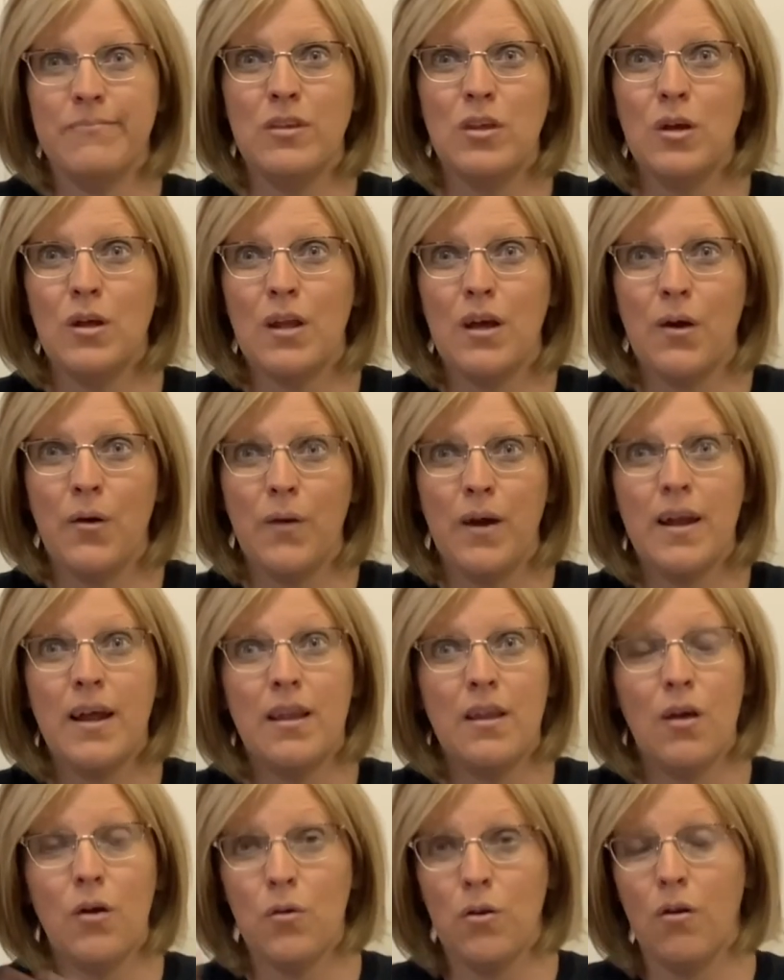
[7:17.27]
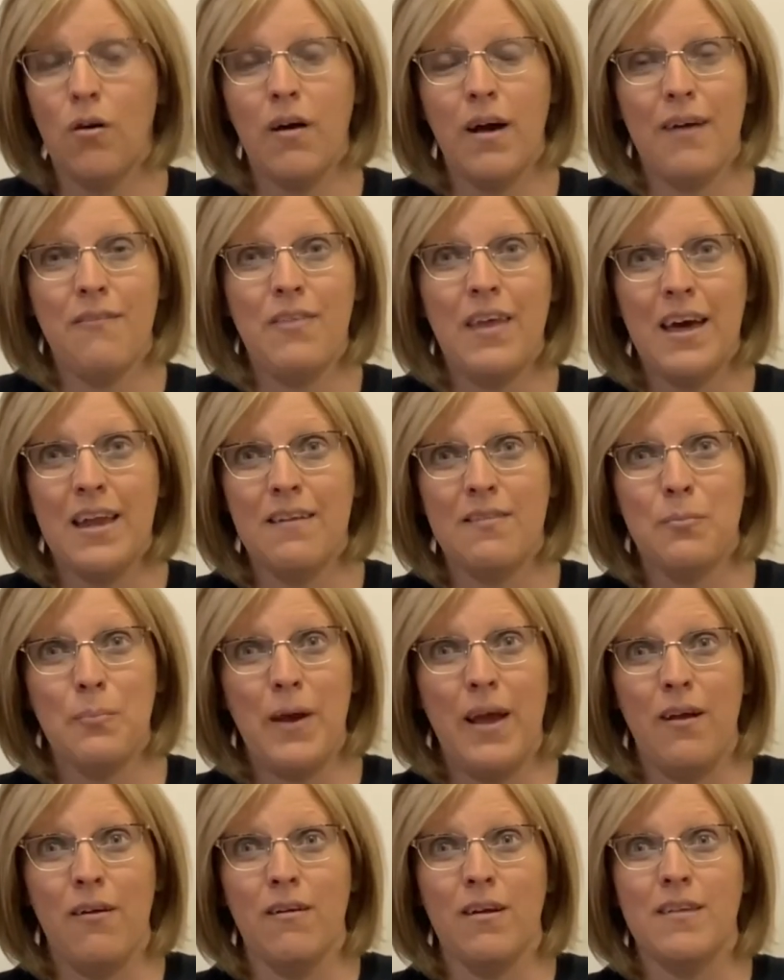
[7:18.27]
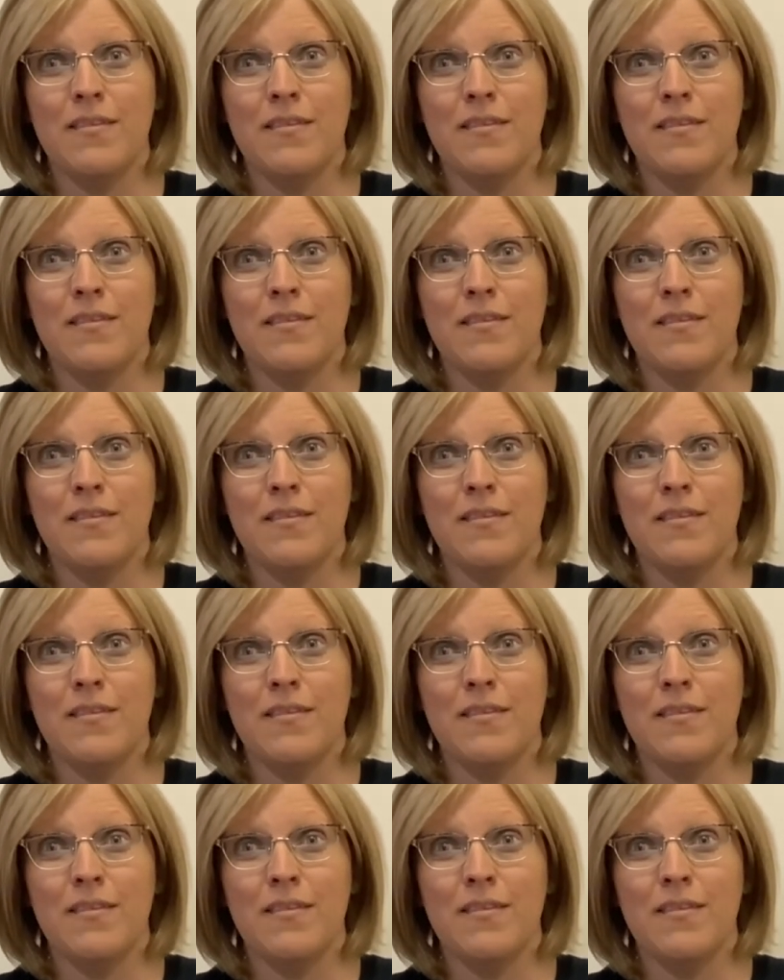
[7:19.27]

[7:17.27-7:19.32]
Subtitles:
You know, and I know you'll have that as parents.